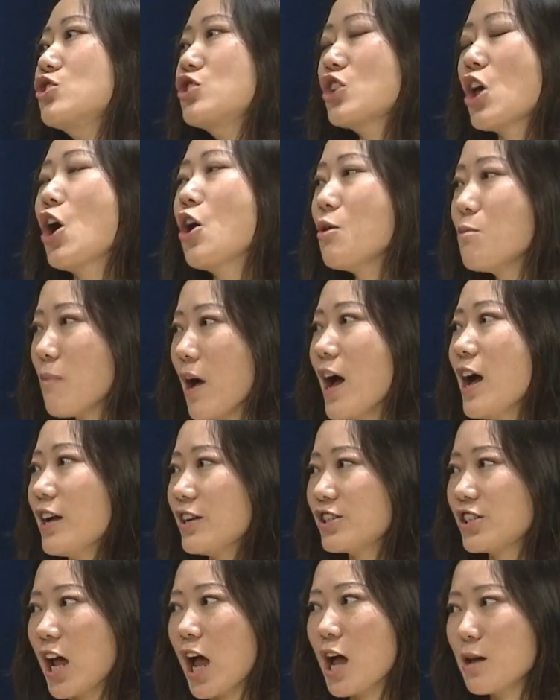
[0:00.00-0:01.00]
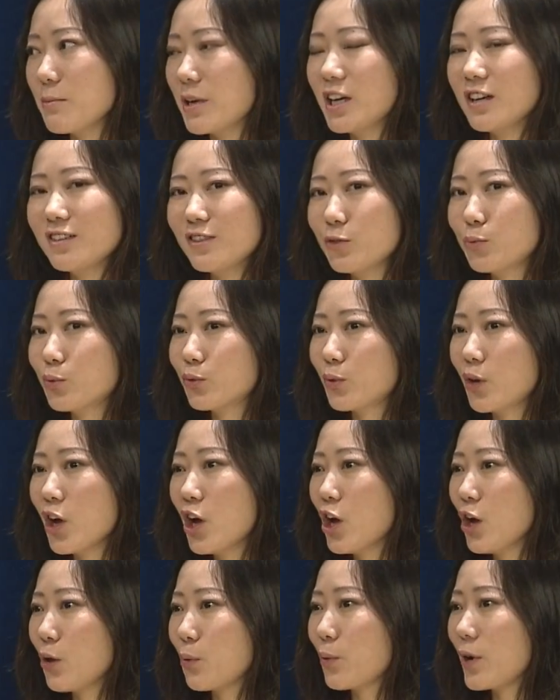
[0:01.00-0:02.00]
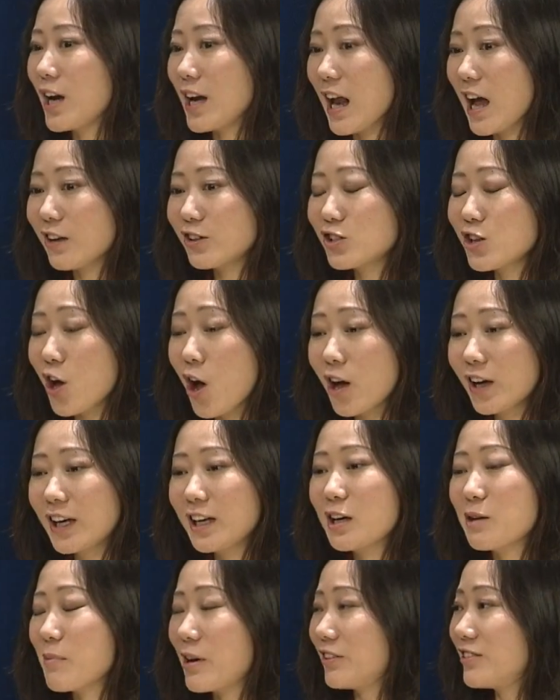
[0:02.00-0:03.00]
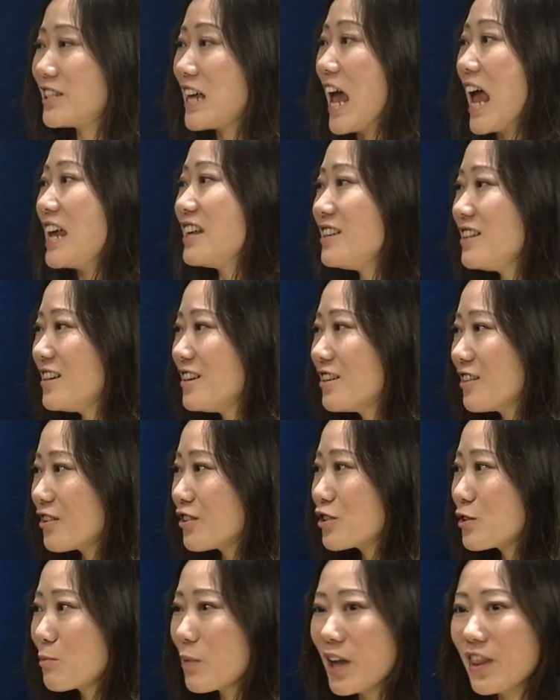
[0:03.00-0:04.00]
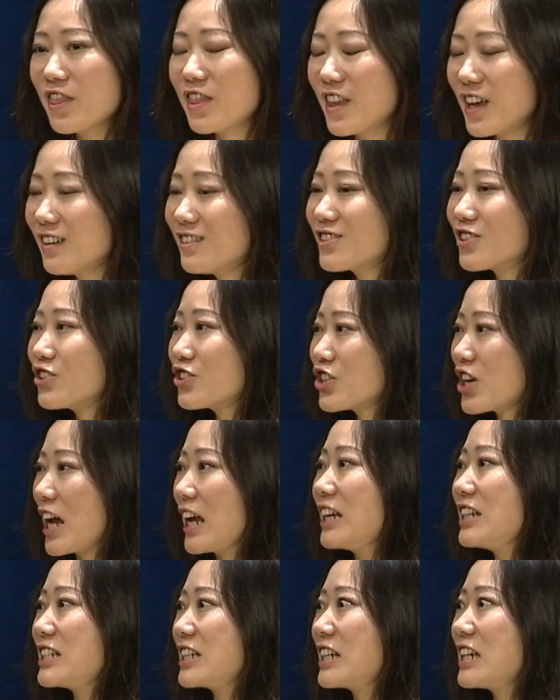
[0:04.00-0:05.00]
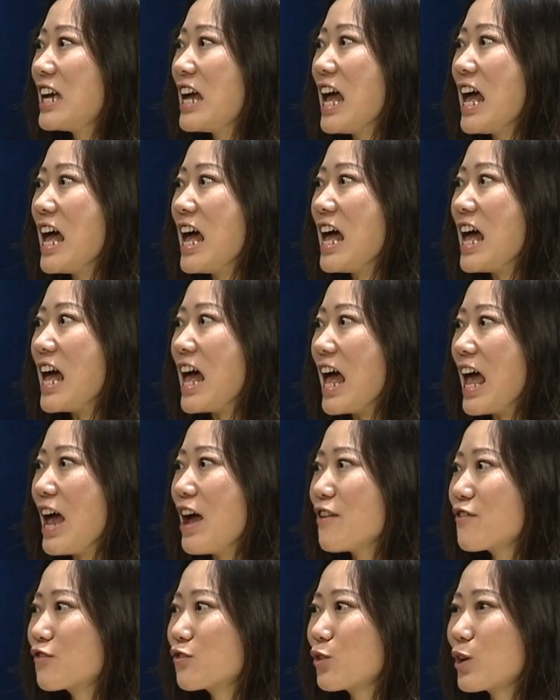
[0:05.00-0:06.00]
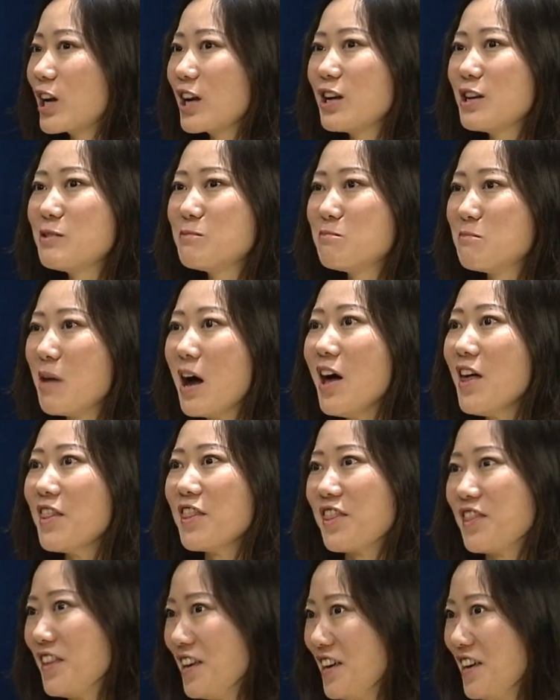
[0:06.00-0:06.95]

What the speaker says: so much, I mean, we're not talking about 10 years, but things are changing every month.